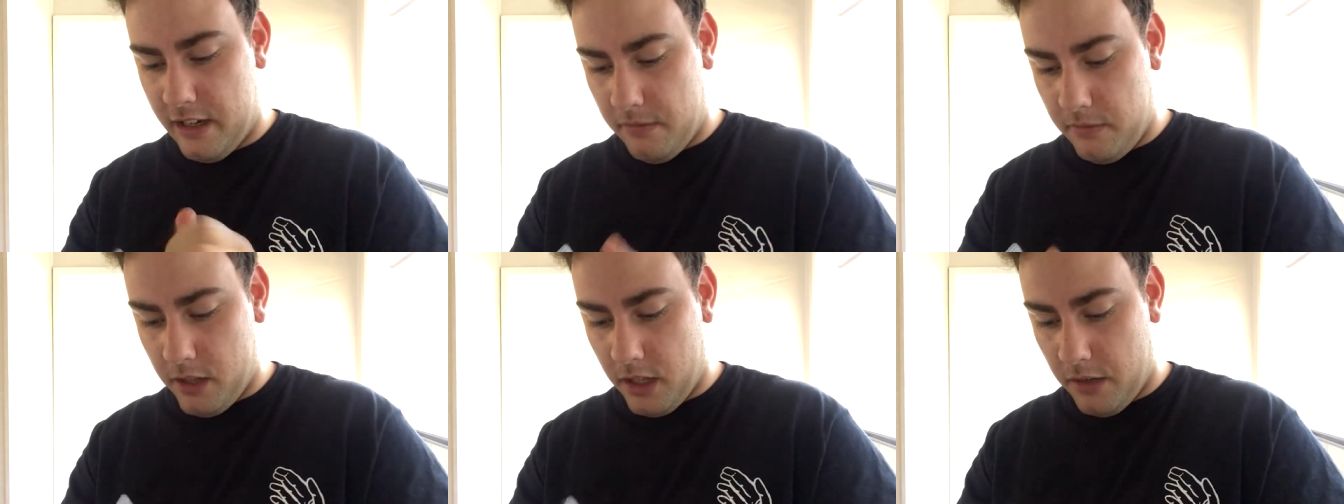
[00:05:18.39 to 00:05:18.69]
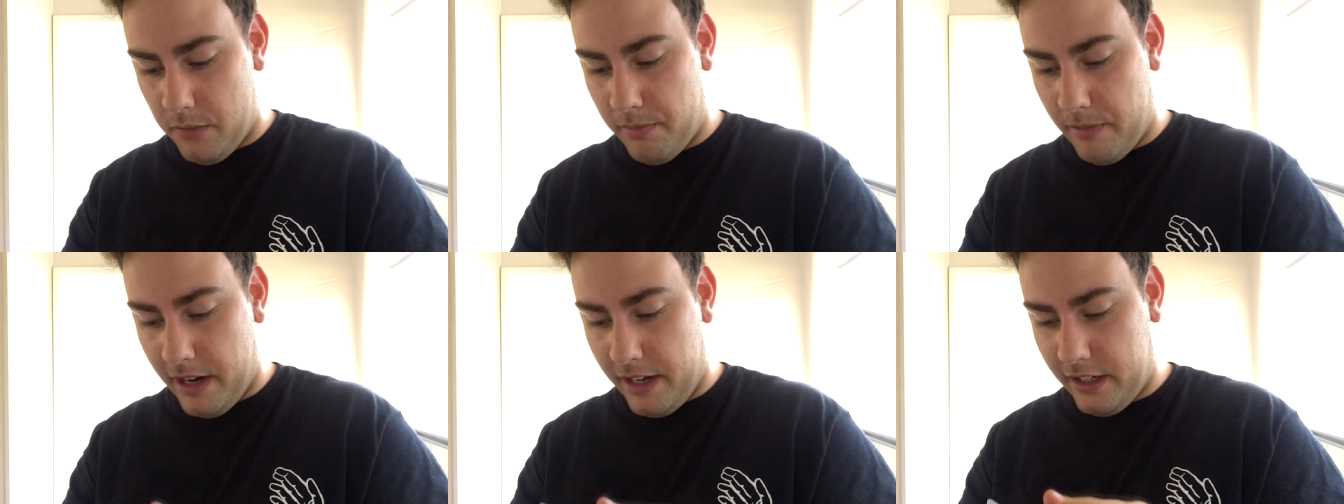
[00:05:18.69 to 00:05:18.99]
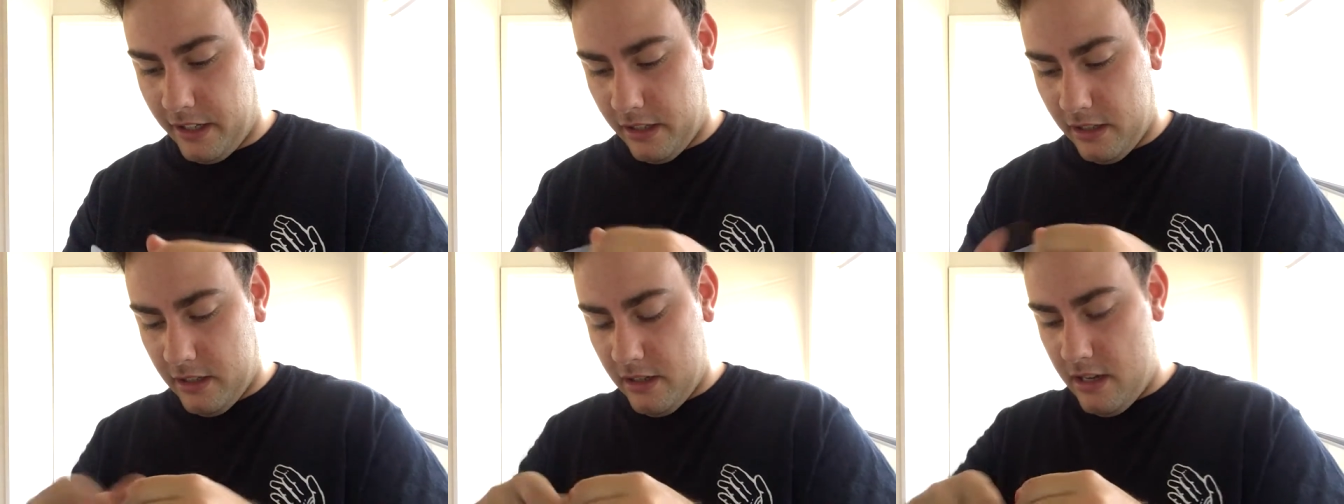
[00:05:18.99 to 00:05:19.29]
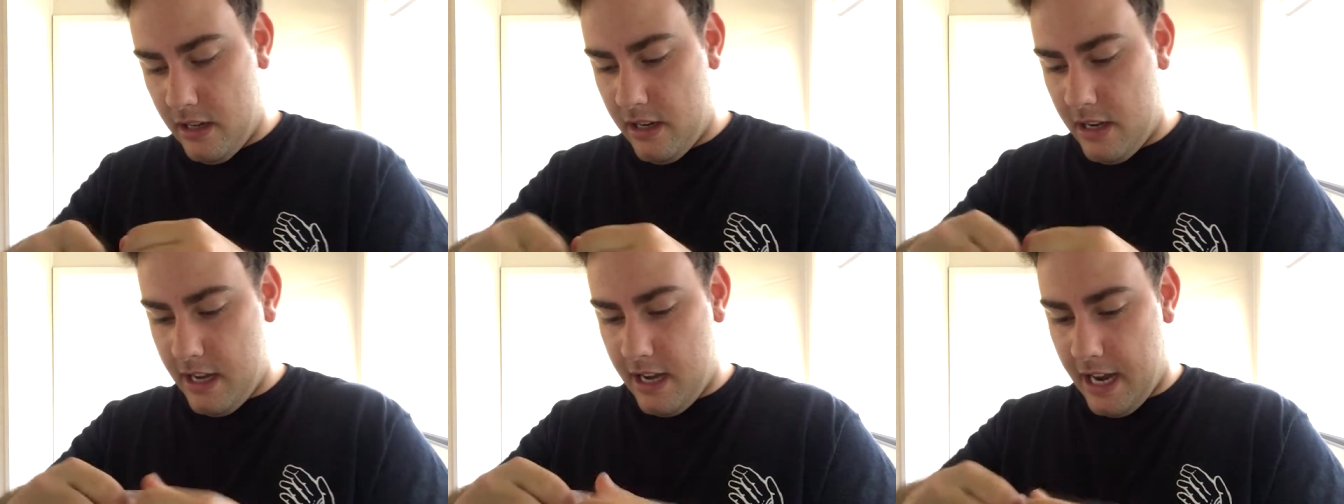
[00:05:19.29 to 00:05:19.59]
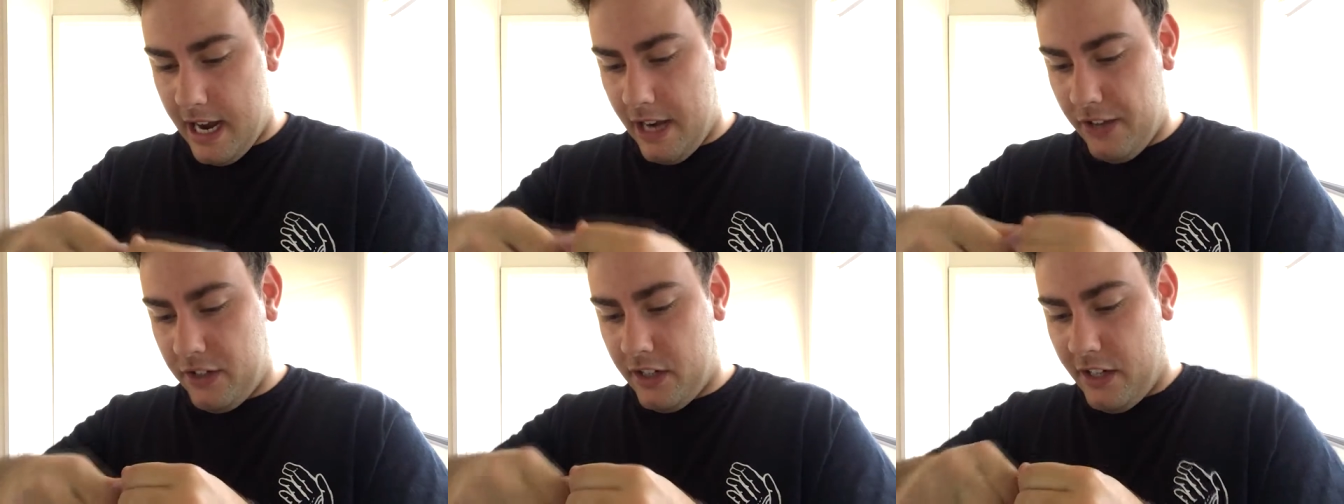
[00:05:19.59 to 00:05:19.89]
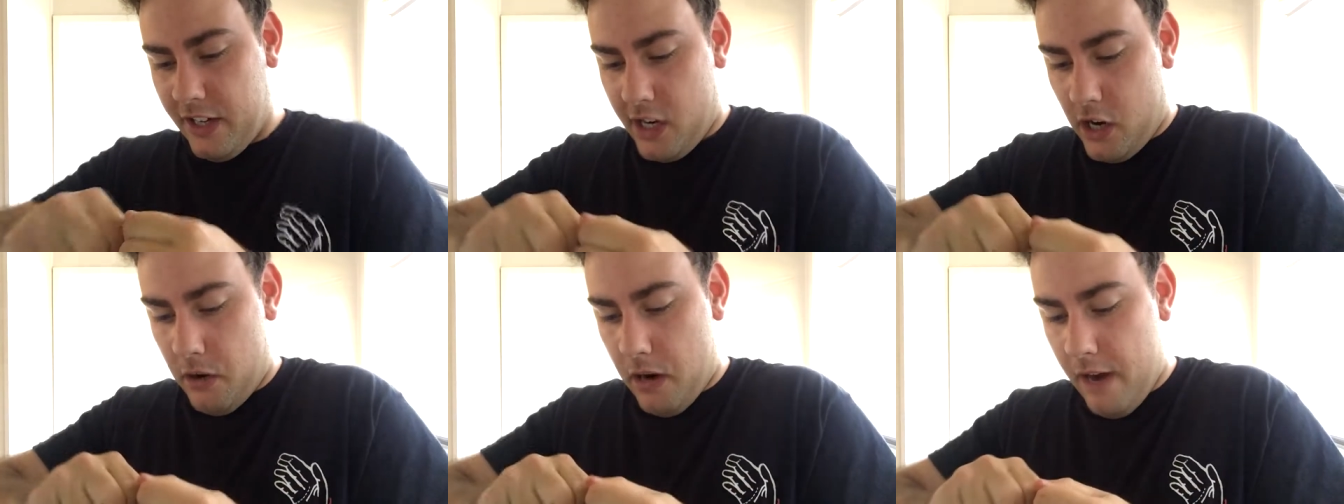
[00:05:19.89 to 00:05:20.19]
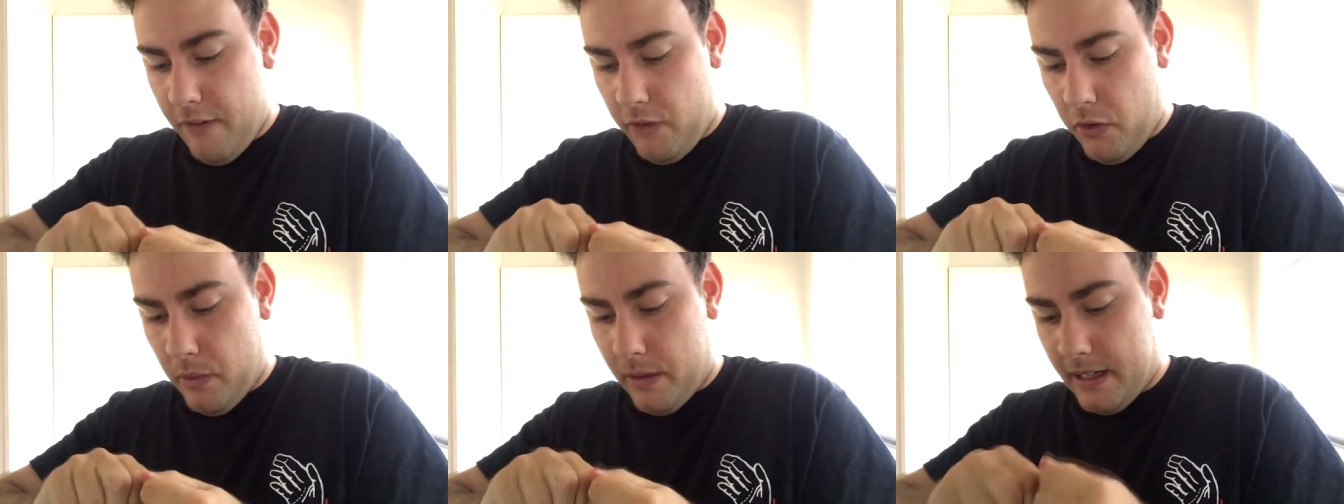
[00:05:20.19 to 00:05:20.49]
I'm gonna break it. It's gonna go
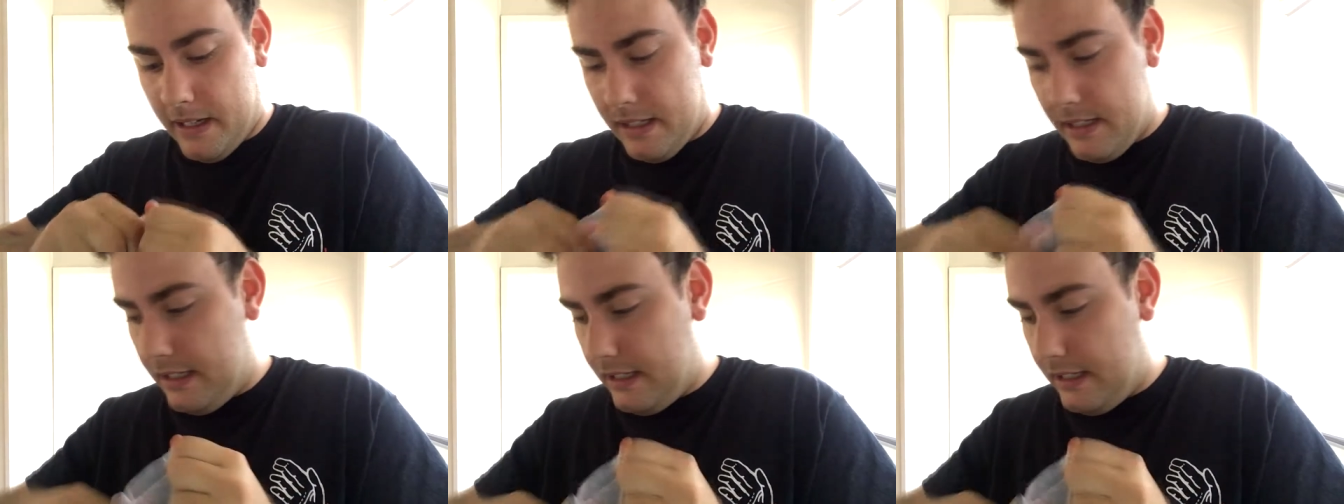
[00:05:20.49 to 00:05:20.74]
everywhere.